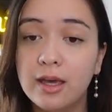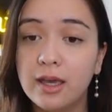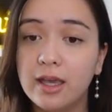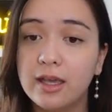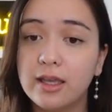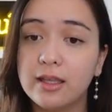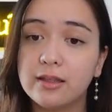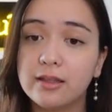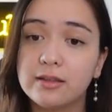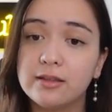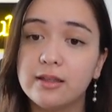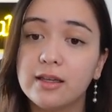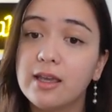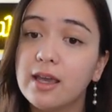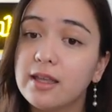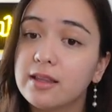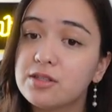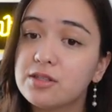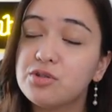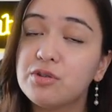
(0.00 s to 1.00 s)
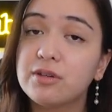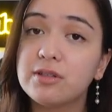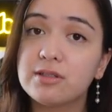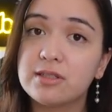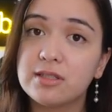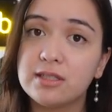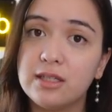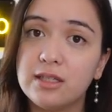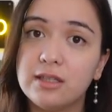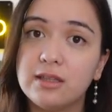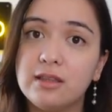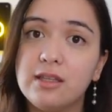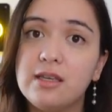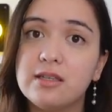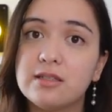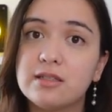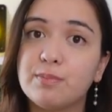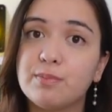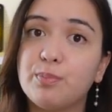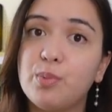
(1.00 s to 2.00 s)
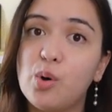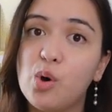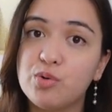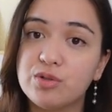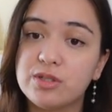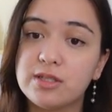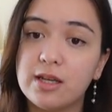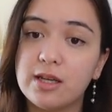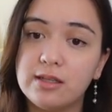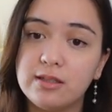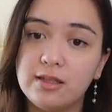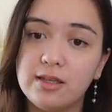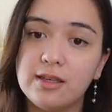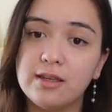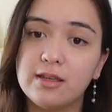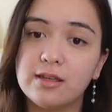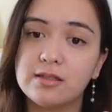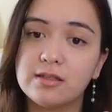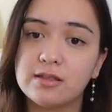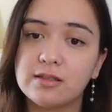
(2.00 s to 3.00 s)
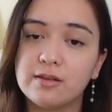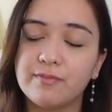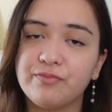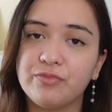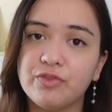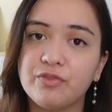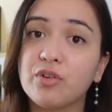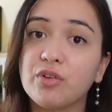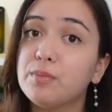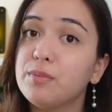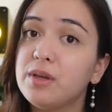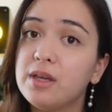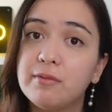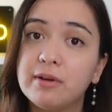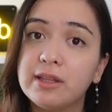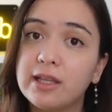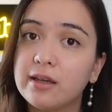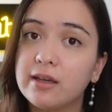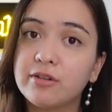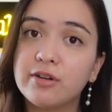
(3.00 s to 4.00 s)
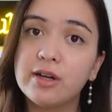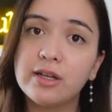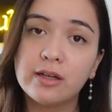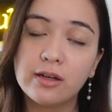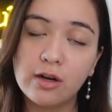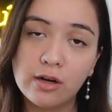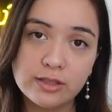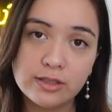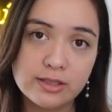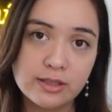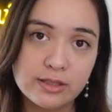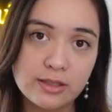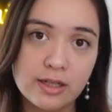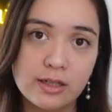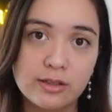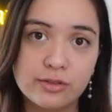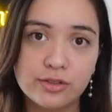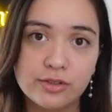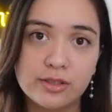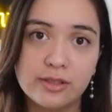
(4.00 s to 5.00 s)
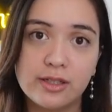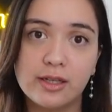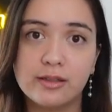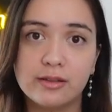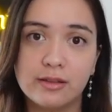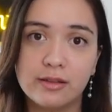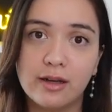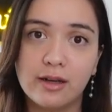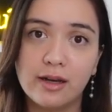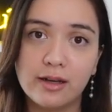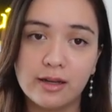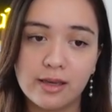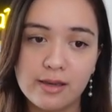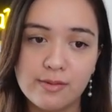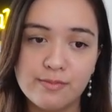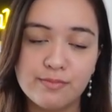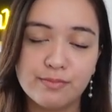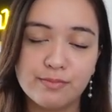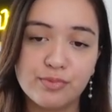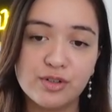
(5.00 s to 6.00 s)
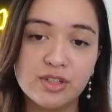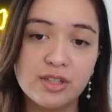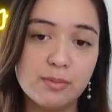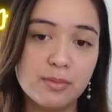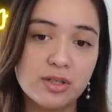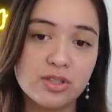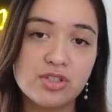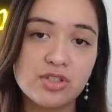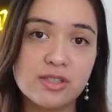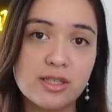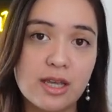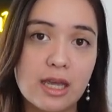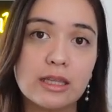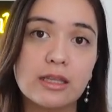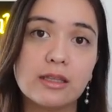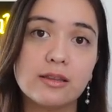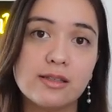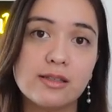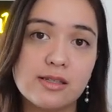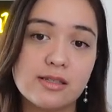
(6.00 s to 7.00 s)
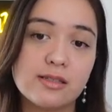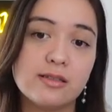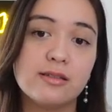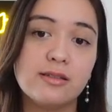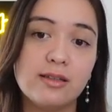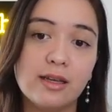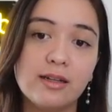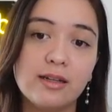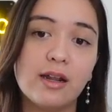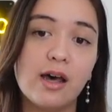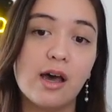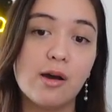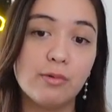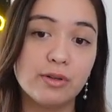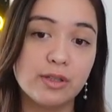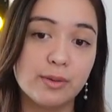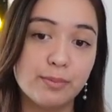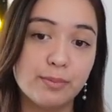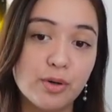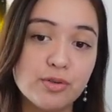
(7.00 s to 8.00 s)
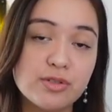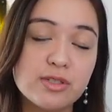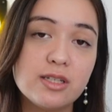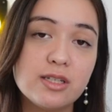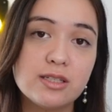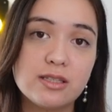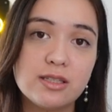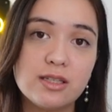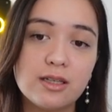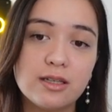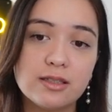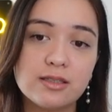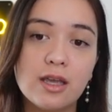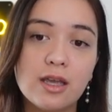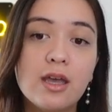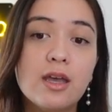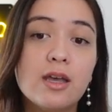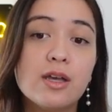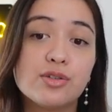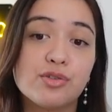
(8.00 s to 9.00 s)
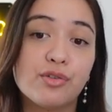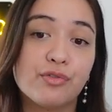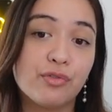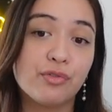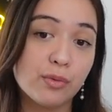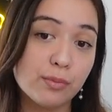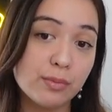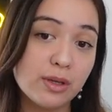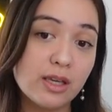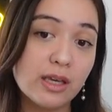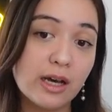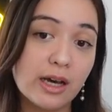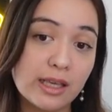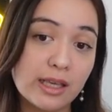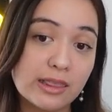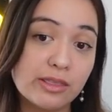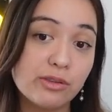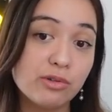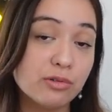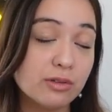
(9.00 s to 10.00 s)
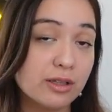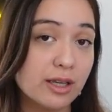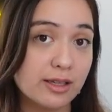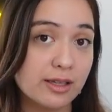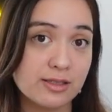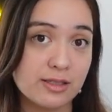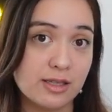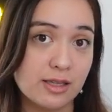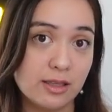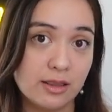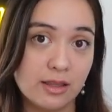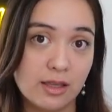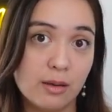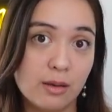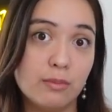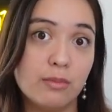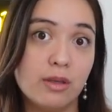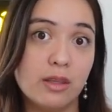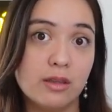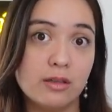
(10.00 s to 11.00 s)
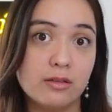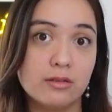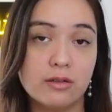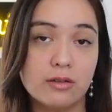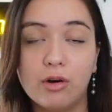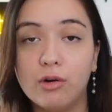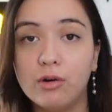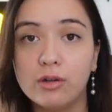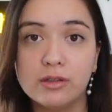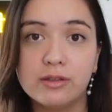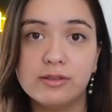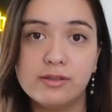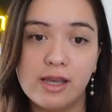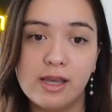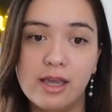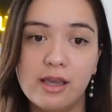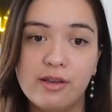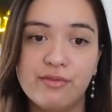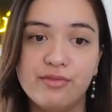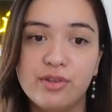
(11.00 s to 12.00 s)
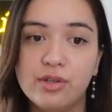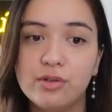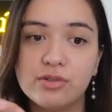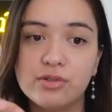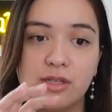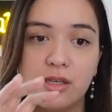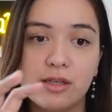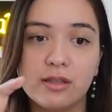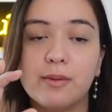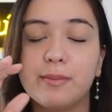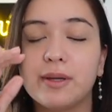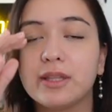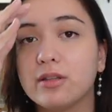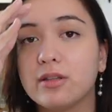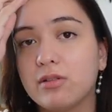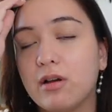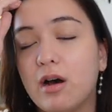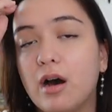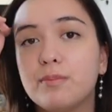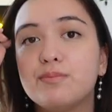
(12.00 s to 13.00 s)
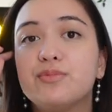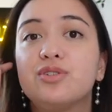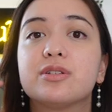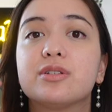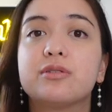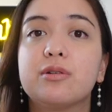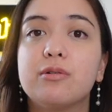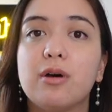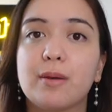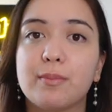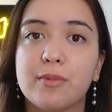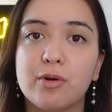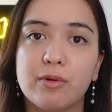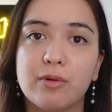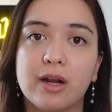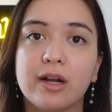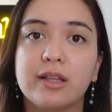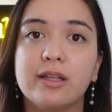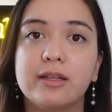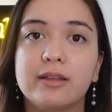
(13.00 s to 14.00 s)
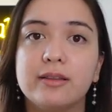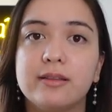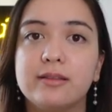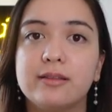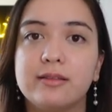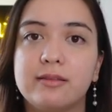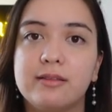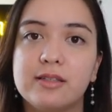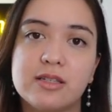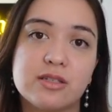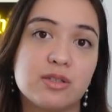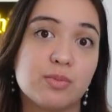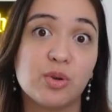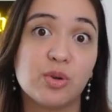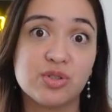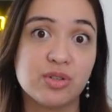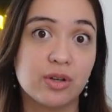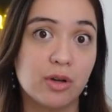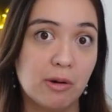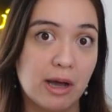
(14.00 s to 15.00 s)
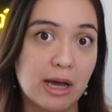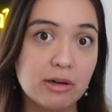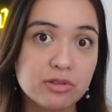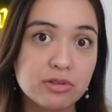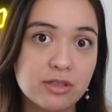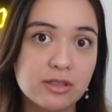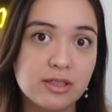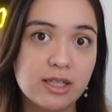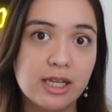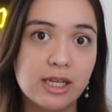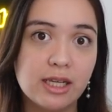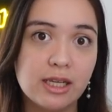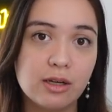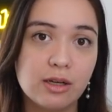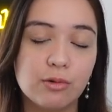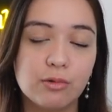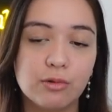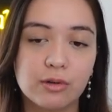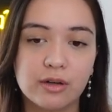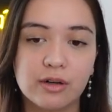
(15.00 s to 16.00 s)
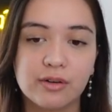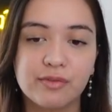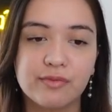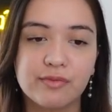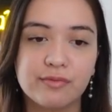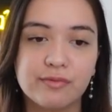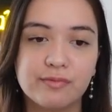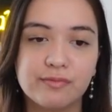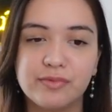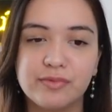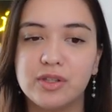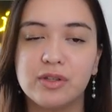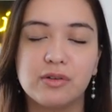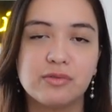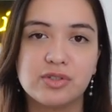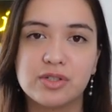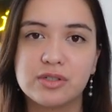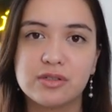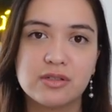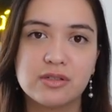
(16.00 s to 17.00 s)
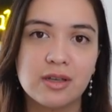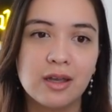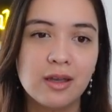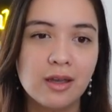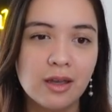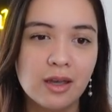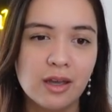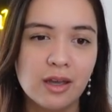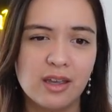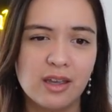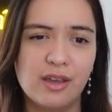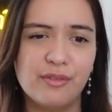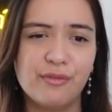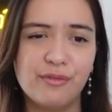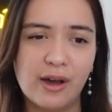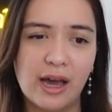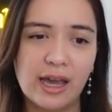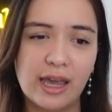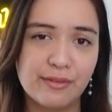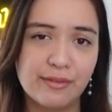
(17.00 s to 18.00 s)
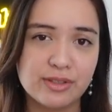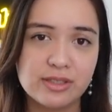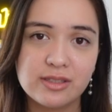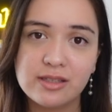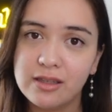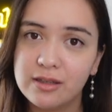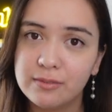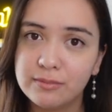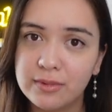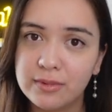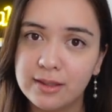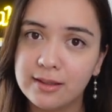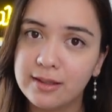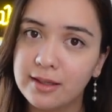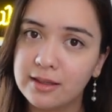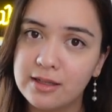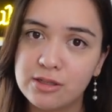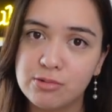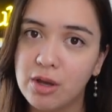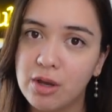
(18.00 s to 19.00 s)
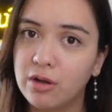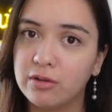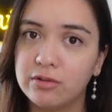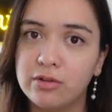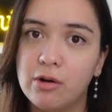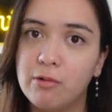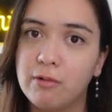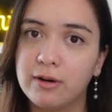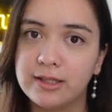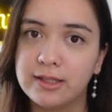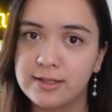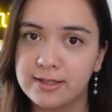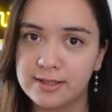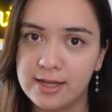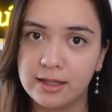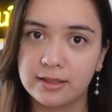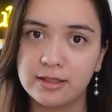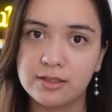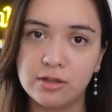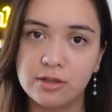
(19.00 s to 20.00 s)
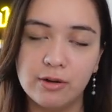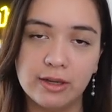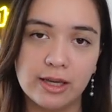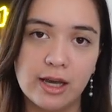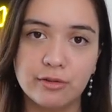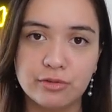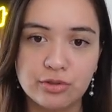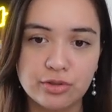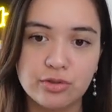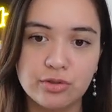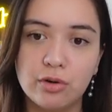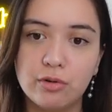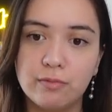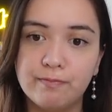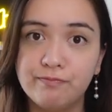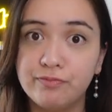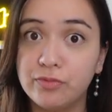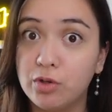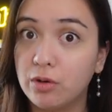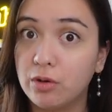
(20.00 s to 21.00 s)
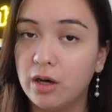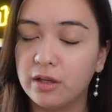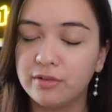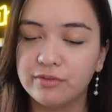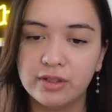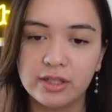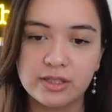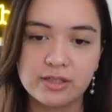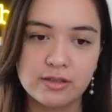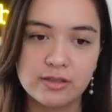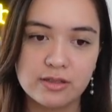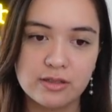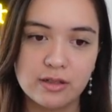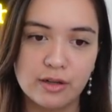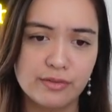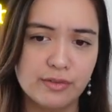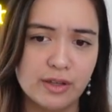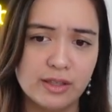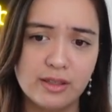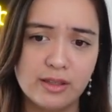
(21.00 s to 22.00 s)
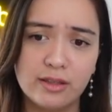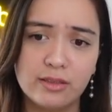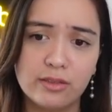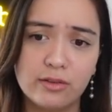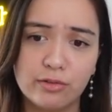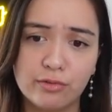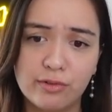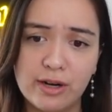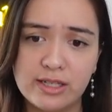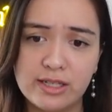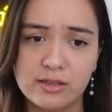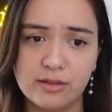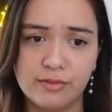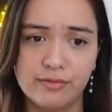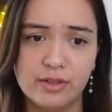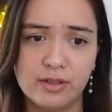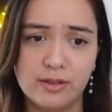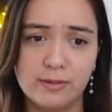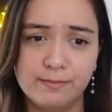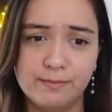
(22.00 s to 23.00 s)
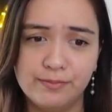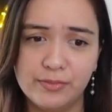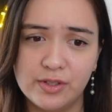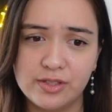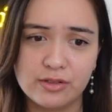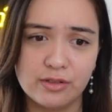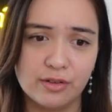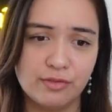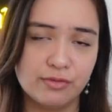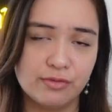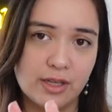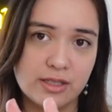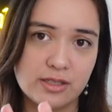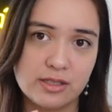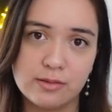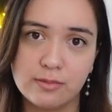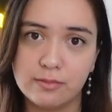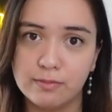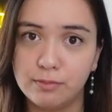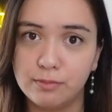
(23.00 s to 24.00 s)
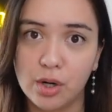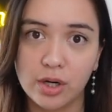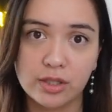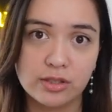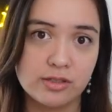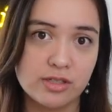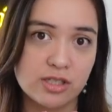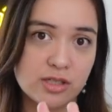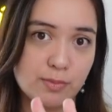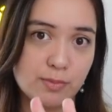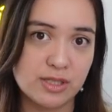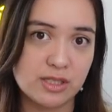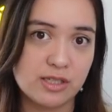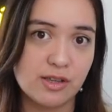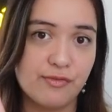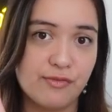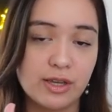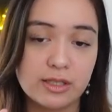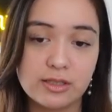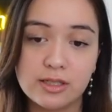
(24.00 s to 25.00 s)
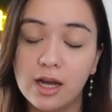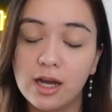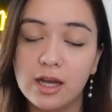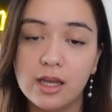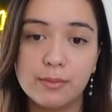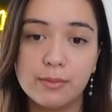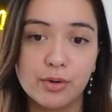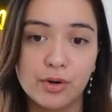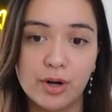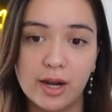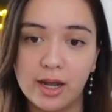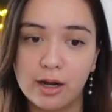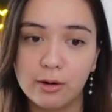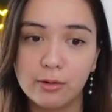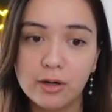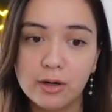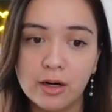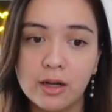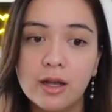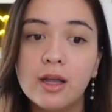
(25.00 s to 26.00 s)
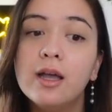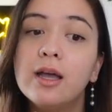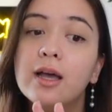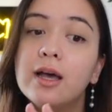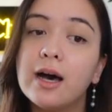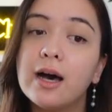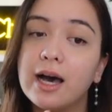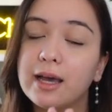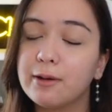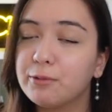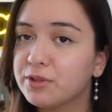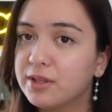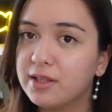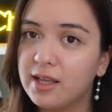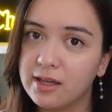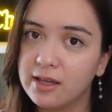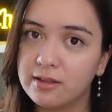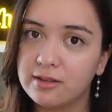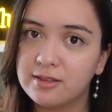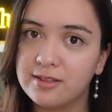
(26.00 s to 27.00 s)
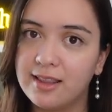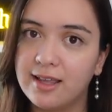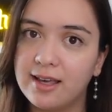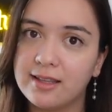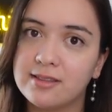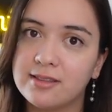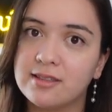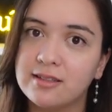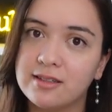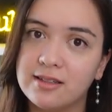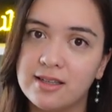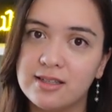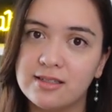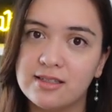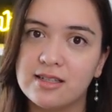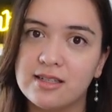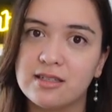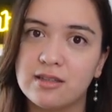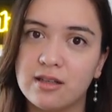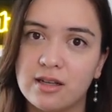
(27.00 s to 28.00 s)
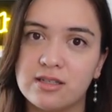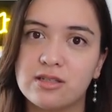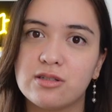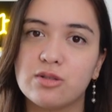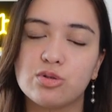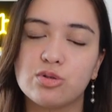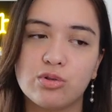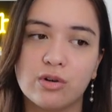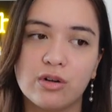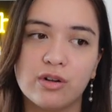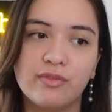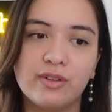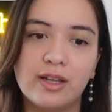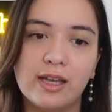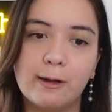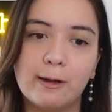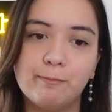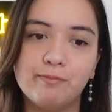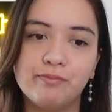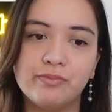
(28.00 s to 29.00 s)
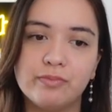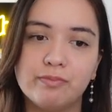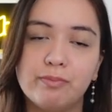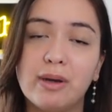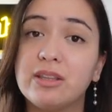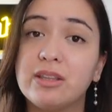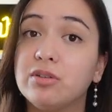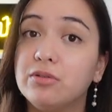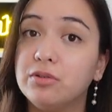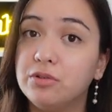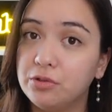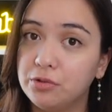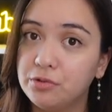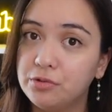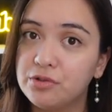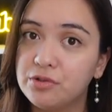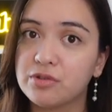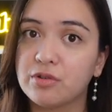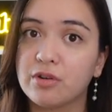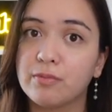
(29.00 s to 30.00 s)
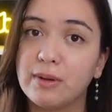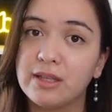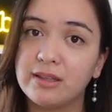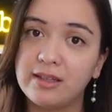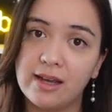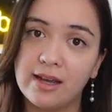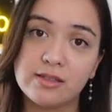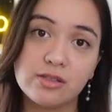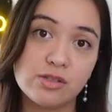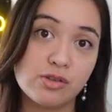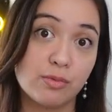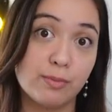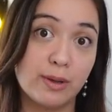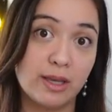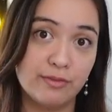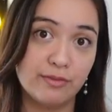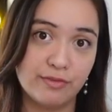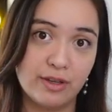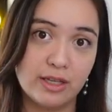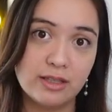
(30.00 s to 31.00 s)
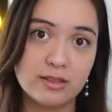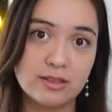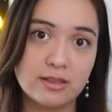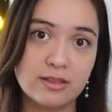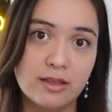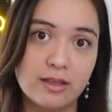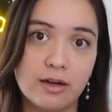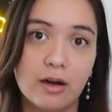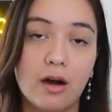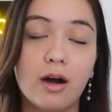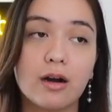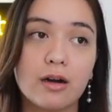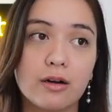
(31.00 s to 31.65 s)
And again, as you can see, these post ideas, for me, when I create a content calendar, then I'm pretty much saying that this is the day that I want to post these things. So for me, I do like seeing them in the all day view, seeing them at the top, just so I'm aware that this is supposed to go out today, or just if I have a team, then at least we all know what exactly is going out, so no conflicts and stuff. And then the rest of the stuff that's marked to a specific time or hour, I would like that to exist as sort of like my to-dos or my tasks or my events that